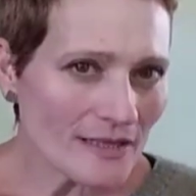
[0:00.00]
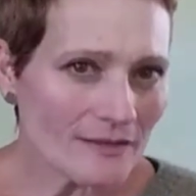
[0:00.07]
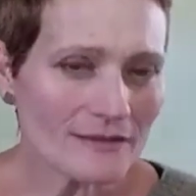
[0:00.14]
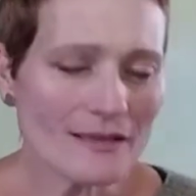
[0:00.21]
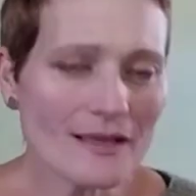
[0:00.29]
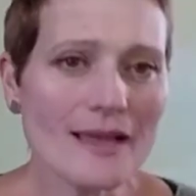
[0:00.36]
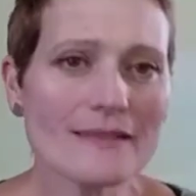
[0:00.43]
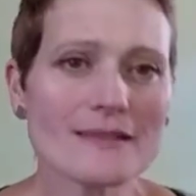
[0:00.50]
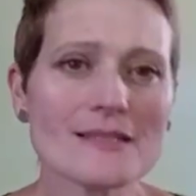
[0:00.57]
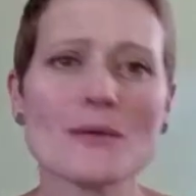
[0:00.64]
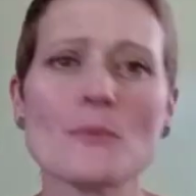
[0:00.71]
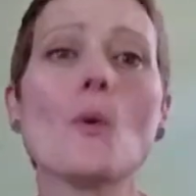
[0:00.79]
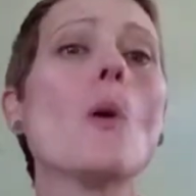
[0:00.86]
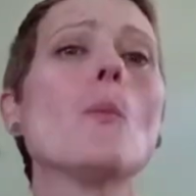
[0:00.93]
only online.
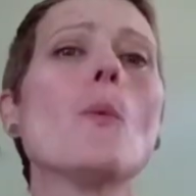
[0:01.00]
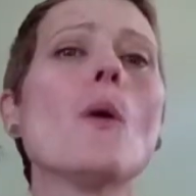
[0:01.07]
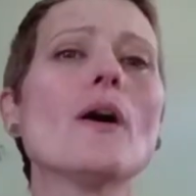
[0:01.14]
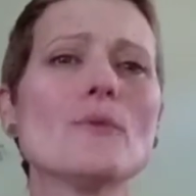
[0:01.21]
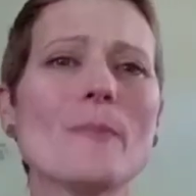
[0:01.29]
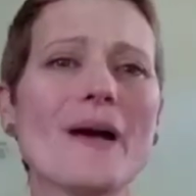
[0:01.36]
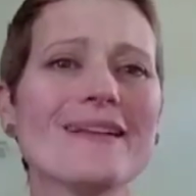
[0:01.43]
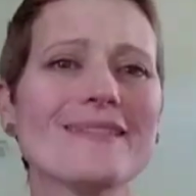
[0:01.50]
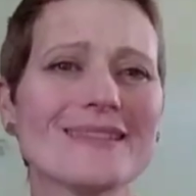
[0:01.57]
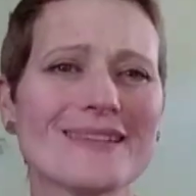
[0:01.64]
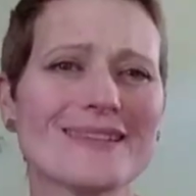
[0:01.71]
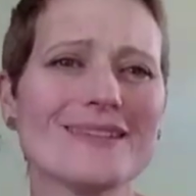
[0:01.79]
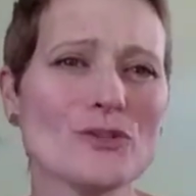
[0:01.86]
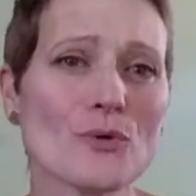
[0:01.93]
They say, well, what
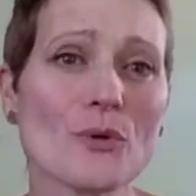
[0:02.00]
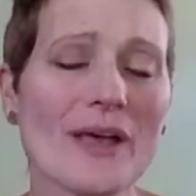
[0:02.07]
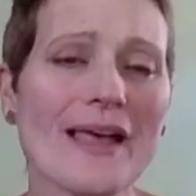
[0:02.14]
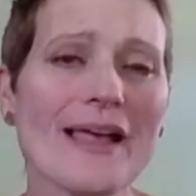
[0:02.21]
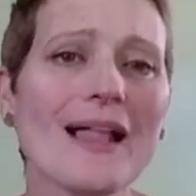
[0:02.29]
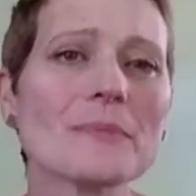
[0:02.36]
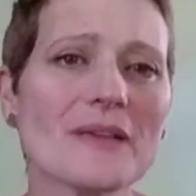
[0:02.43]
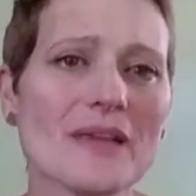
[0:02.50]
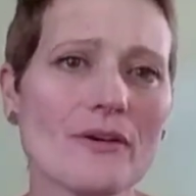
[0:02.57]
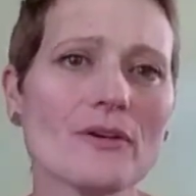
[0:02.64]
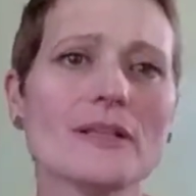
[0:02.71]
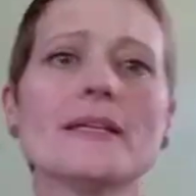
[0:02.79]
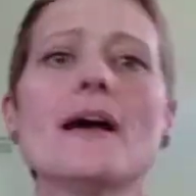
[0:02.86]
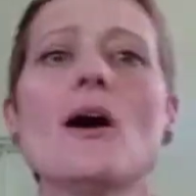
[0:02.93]
about your help,
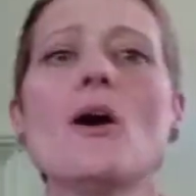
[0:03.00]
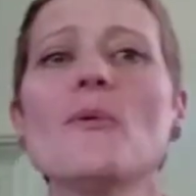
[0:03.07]
Caroline?